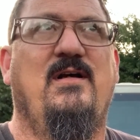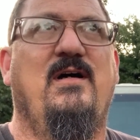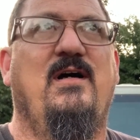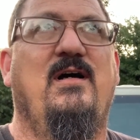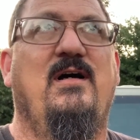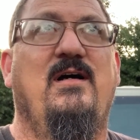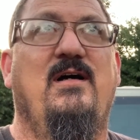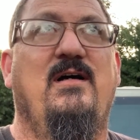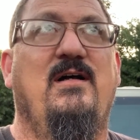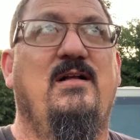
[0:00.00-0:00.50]

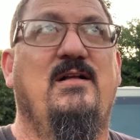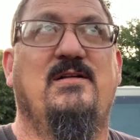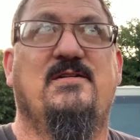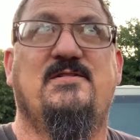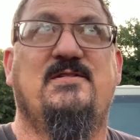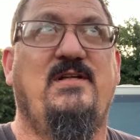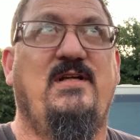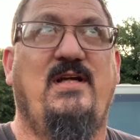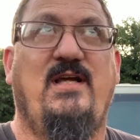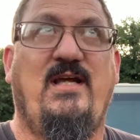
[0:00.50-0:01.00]
let's
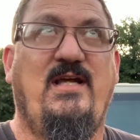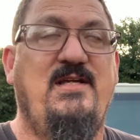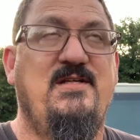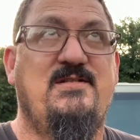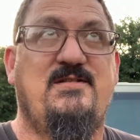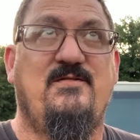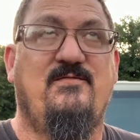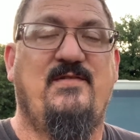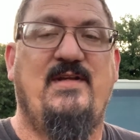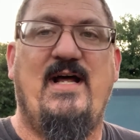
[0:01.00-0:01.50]
see,
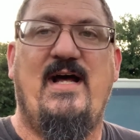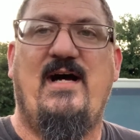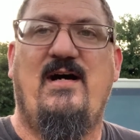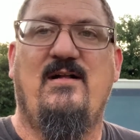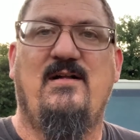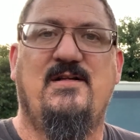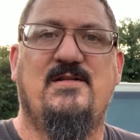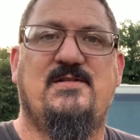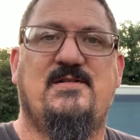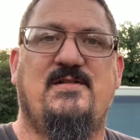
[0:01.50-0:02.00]
east of
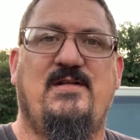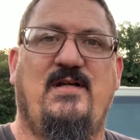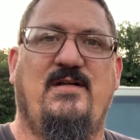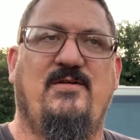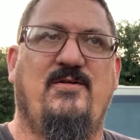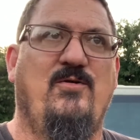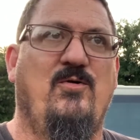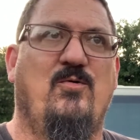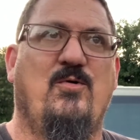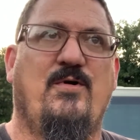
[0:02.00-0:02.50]
Dallas,
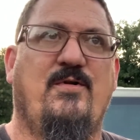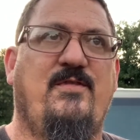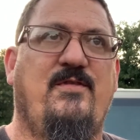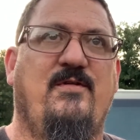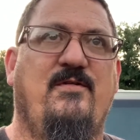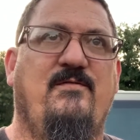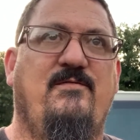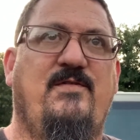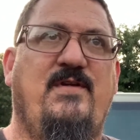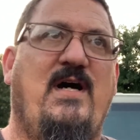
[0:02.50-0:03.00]
north
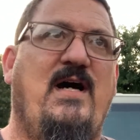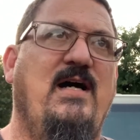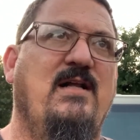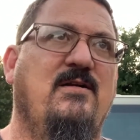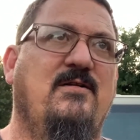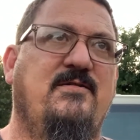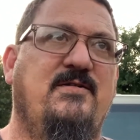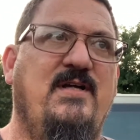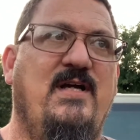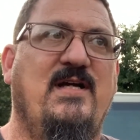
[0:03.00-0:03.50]
of
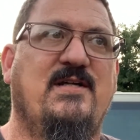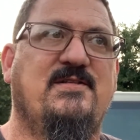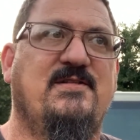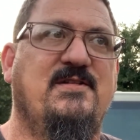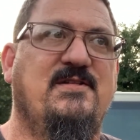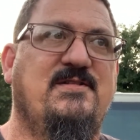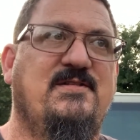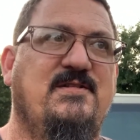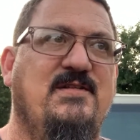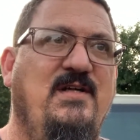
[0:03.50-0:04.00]
Tyler,
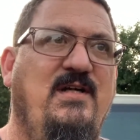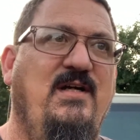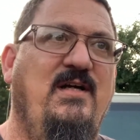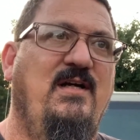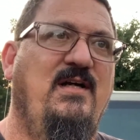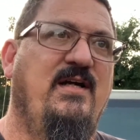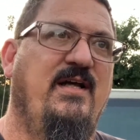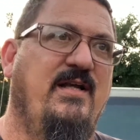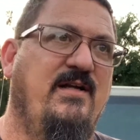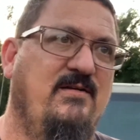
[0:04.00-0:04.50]
Texas,
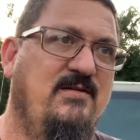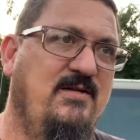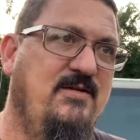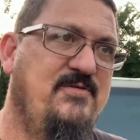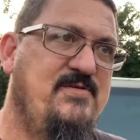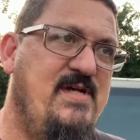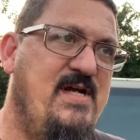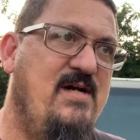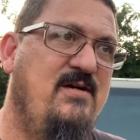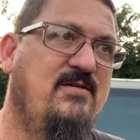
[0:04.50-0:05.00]
in a
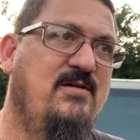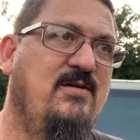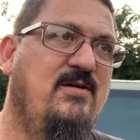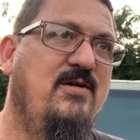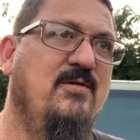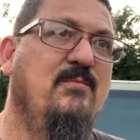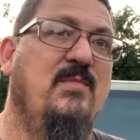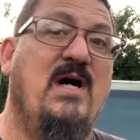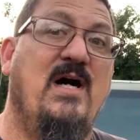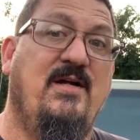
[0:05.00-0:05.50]
little town
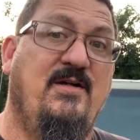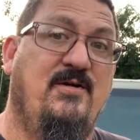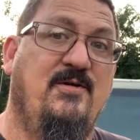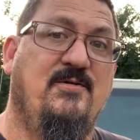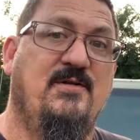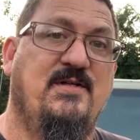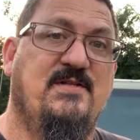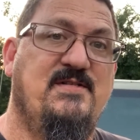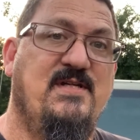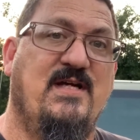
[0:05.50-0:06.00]
called
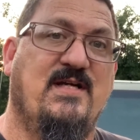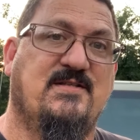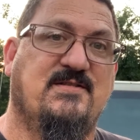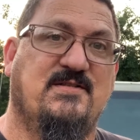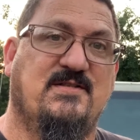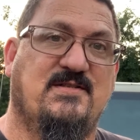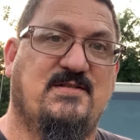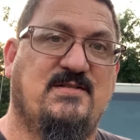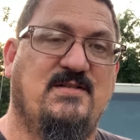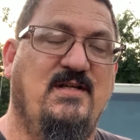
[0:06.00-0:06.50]
Minola,
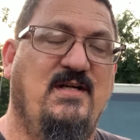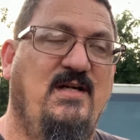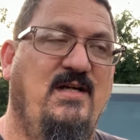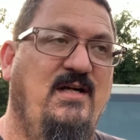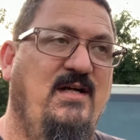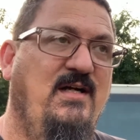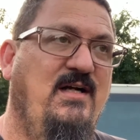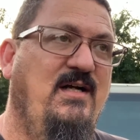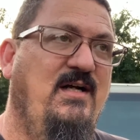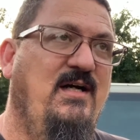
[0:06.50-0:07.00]
Texas.
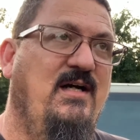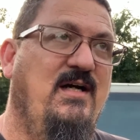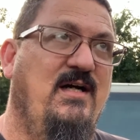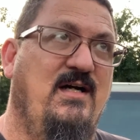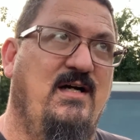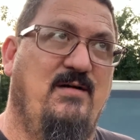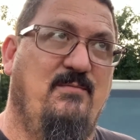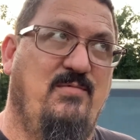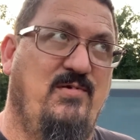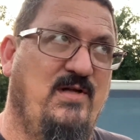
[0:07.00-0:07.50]

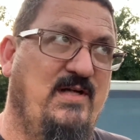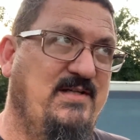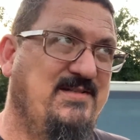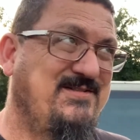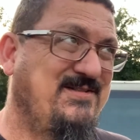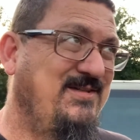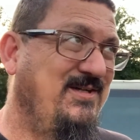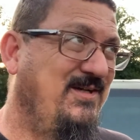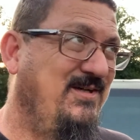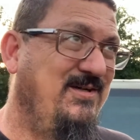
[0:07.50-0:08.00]
A place
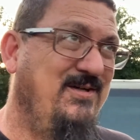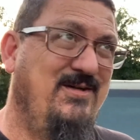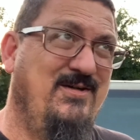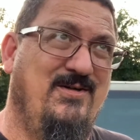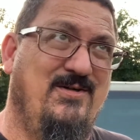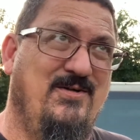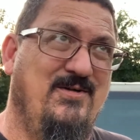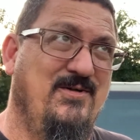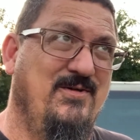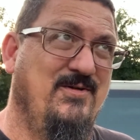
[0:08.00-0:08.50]

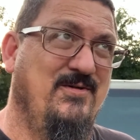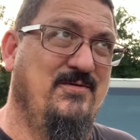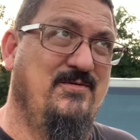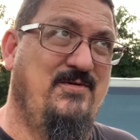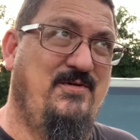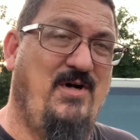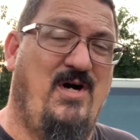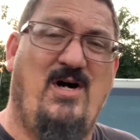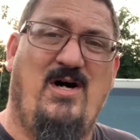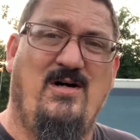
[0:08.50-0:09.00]
called
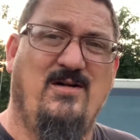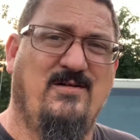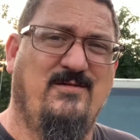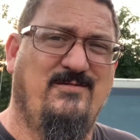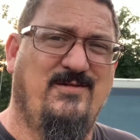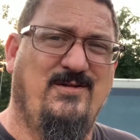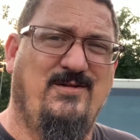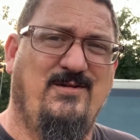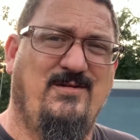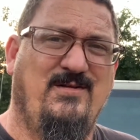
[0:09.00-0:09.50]

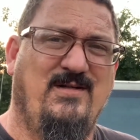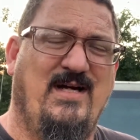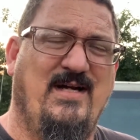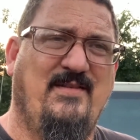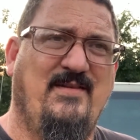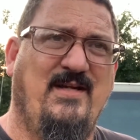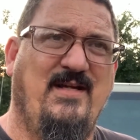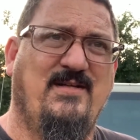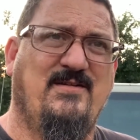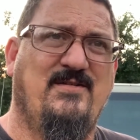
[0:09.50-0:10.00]
Tolliver, I
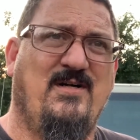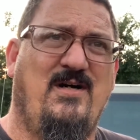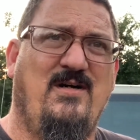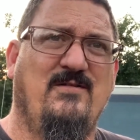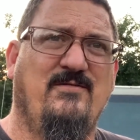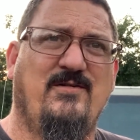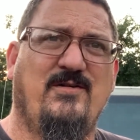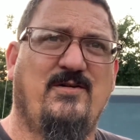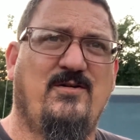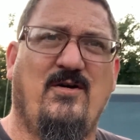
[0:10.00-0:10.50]
think,
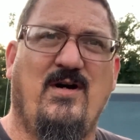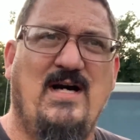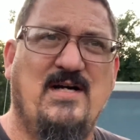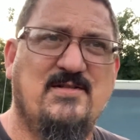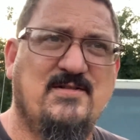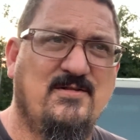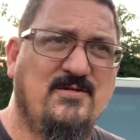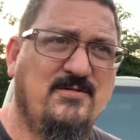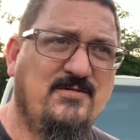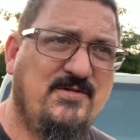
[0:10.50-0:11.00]
Tolliver
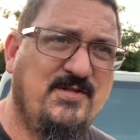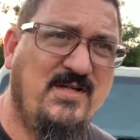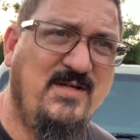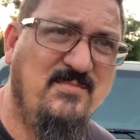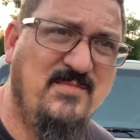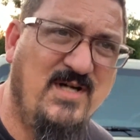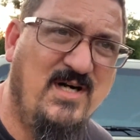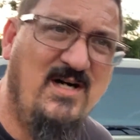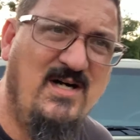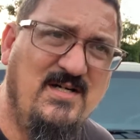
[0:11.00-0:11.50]
Chrysler
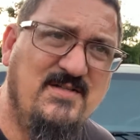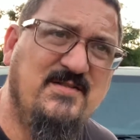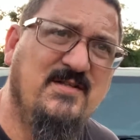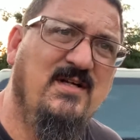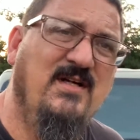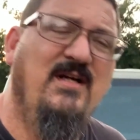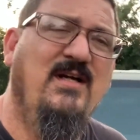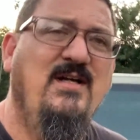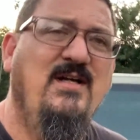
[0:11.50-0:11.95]
Jeep Dodge.